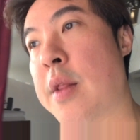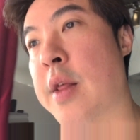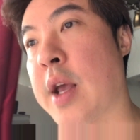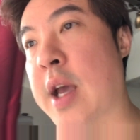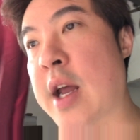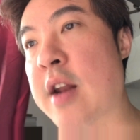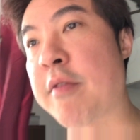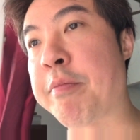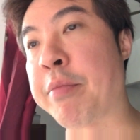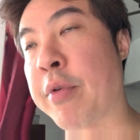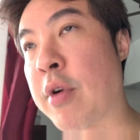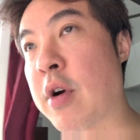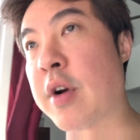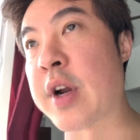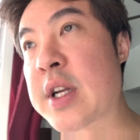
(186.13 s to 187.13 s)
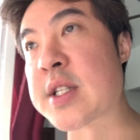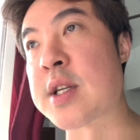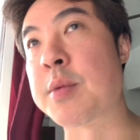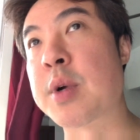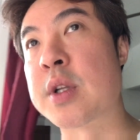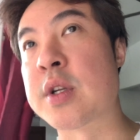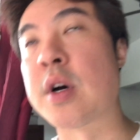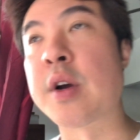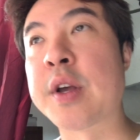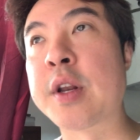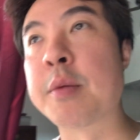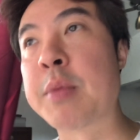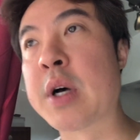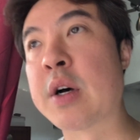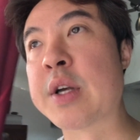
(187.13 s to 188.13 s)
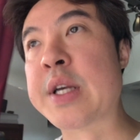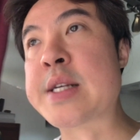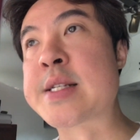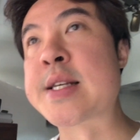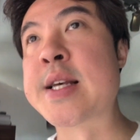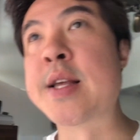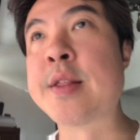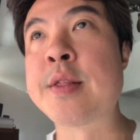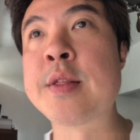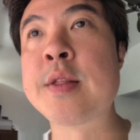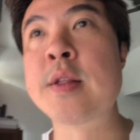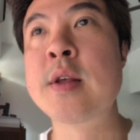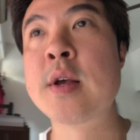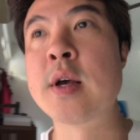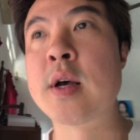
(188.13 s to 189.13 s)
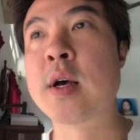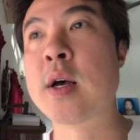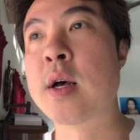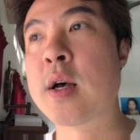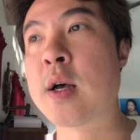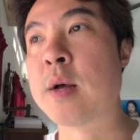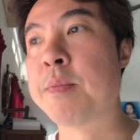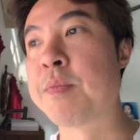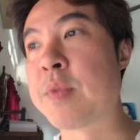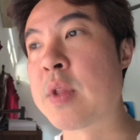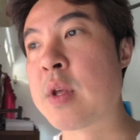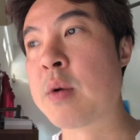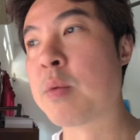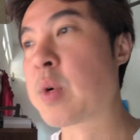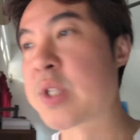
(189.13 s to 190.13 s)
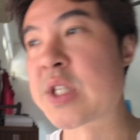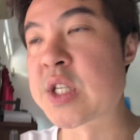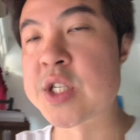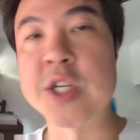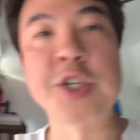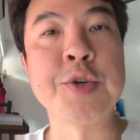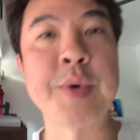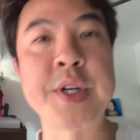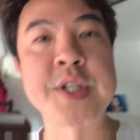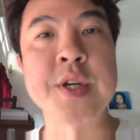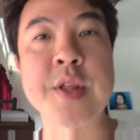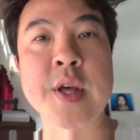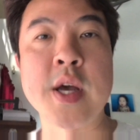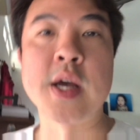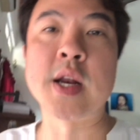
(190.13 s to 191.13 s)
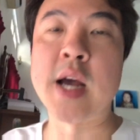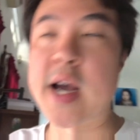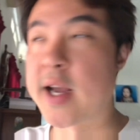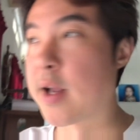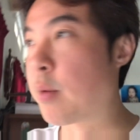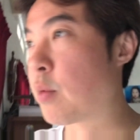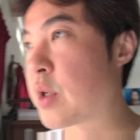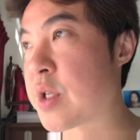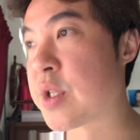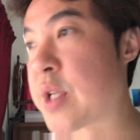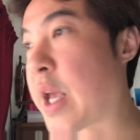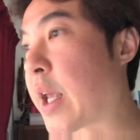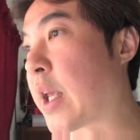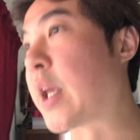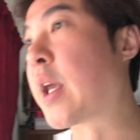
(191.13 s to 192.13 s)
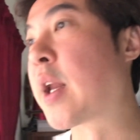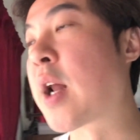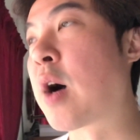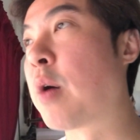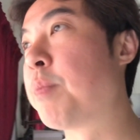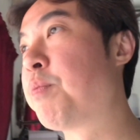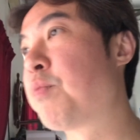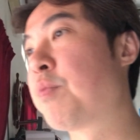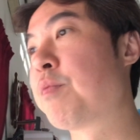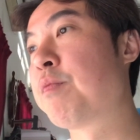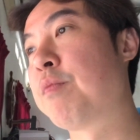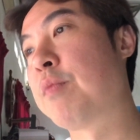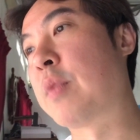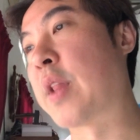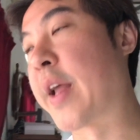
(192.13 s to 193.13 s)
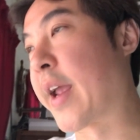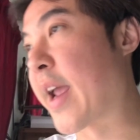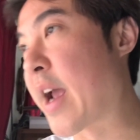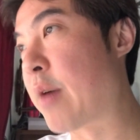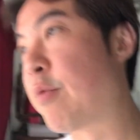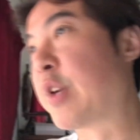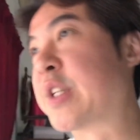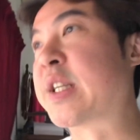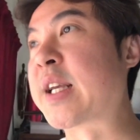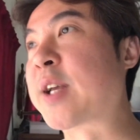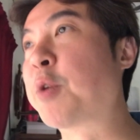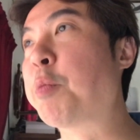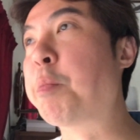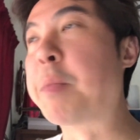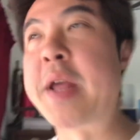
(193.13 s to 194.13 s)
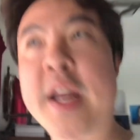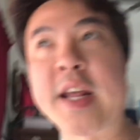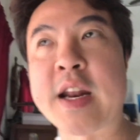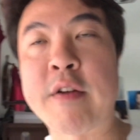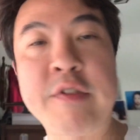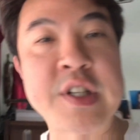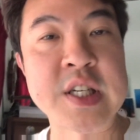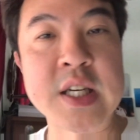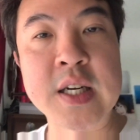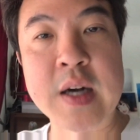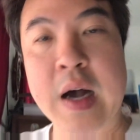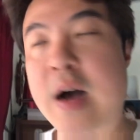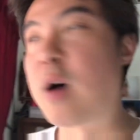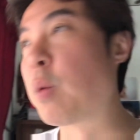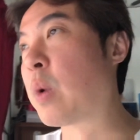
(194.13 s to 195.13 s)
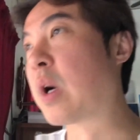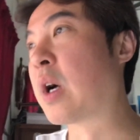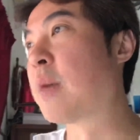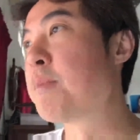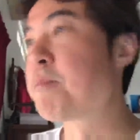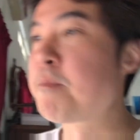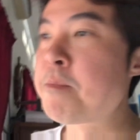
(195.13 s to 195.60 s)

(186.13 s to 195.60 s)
The kind of progress that we're talking about isn't it wasn't a situation that I was taking it out like every single minute, every single hour.